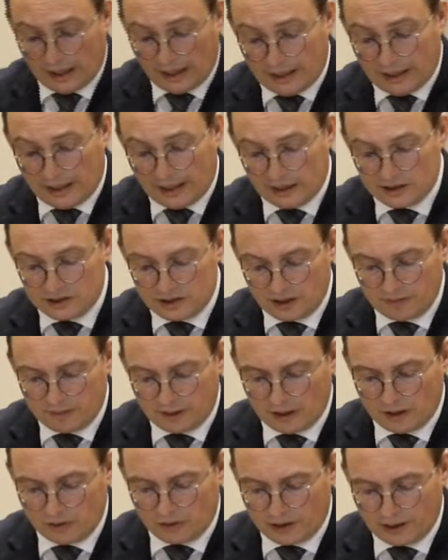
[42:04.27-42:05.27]
any case, they've
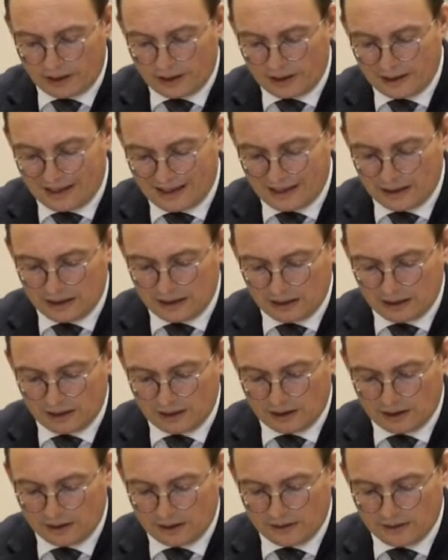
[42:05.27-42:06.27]
been looking at getting
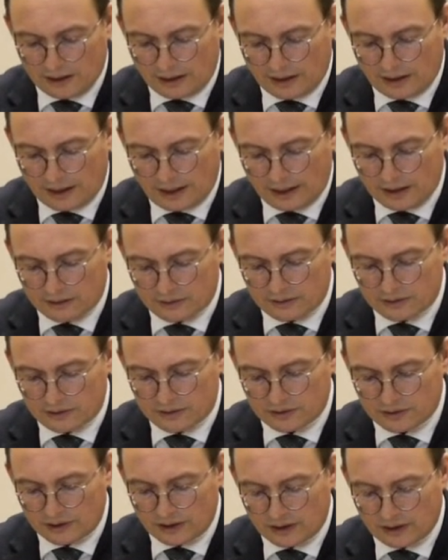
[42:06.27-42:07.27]
that land
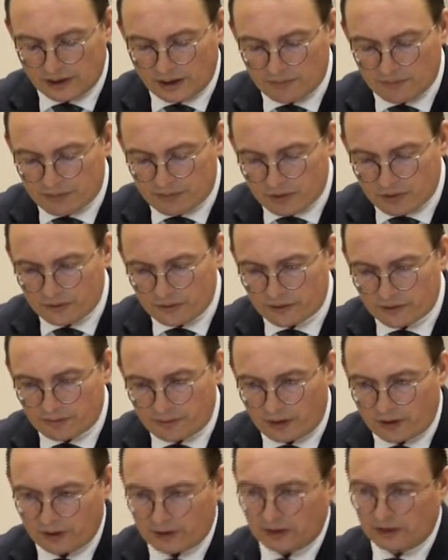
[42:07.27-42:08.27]
improved
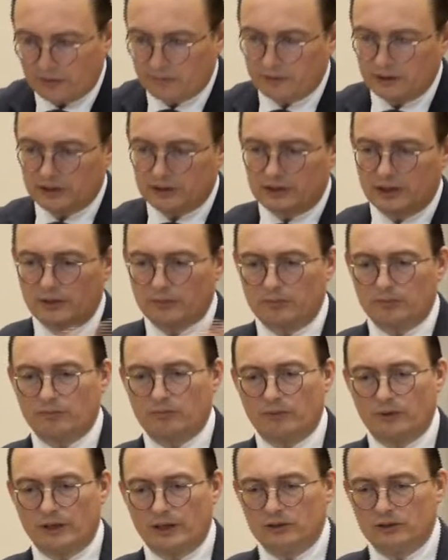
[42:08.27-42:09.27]
upon. I mean, it's
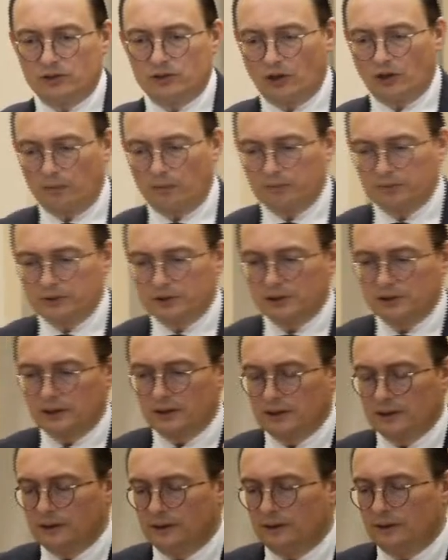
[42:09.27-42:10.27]
within shops
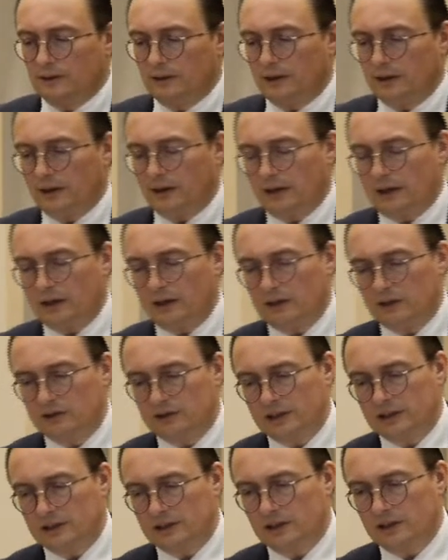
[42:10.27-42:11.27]
in the
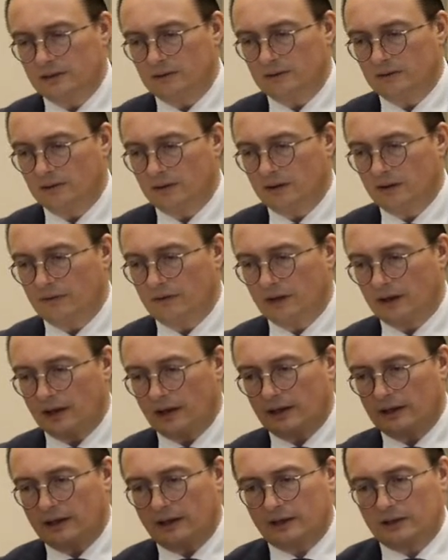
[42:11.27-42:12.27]
city, and if they can
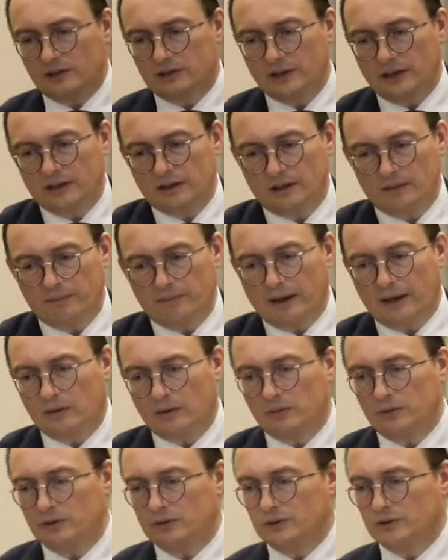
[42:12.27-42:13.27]
get that extended
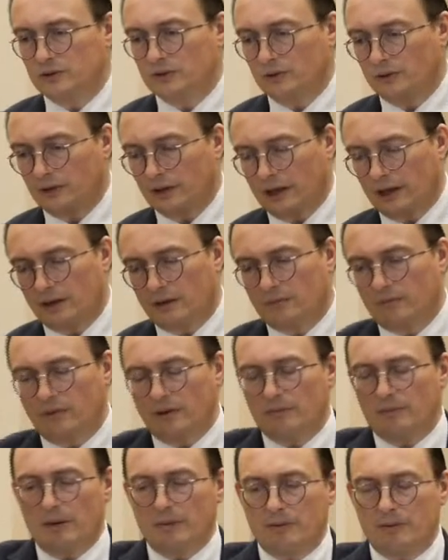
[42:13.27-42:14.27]
backwards and get it
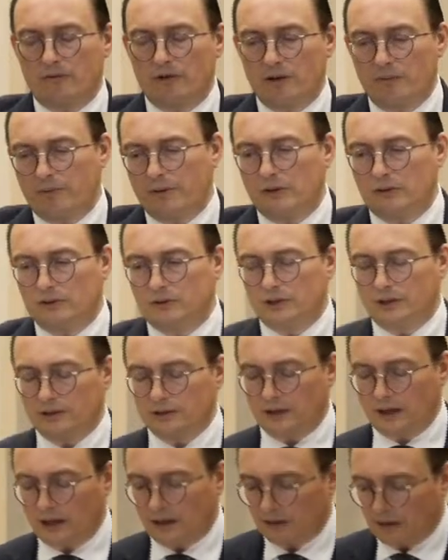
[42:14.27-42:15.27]
maybe rebuilt
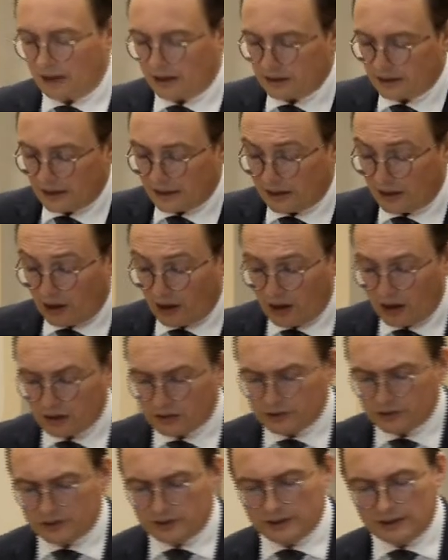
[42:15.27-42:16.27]
and
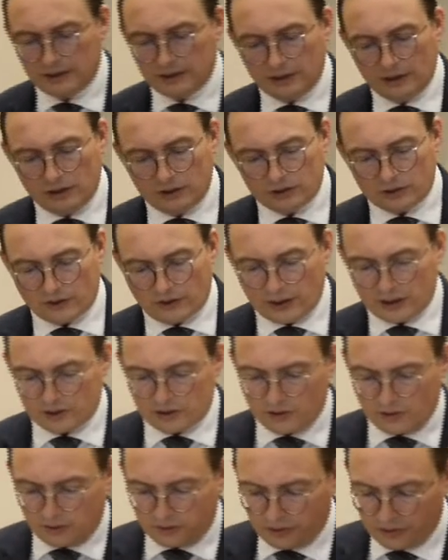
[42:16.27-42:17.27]
enlarged. So these
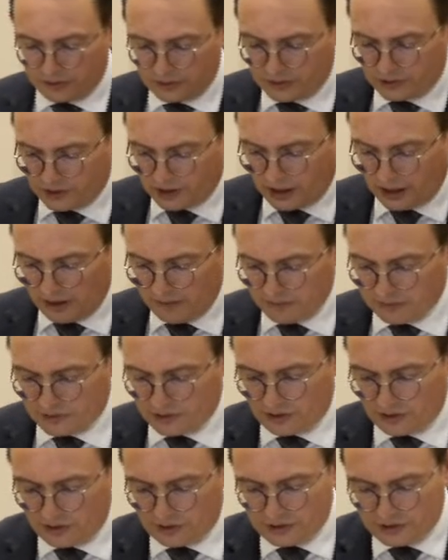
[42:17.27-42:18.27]
are all schemes
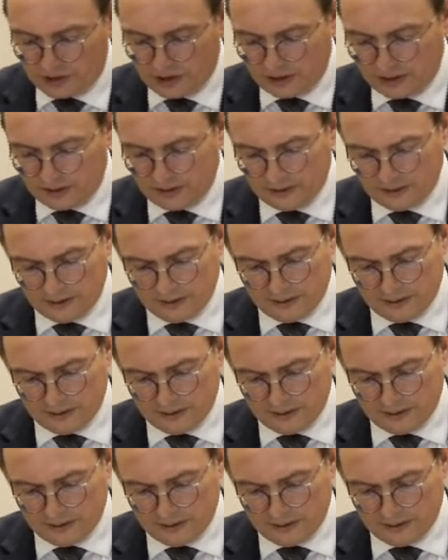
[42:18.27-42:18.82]
that are still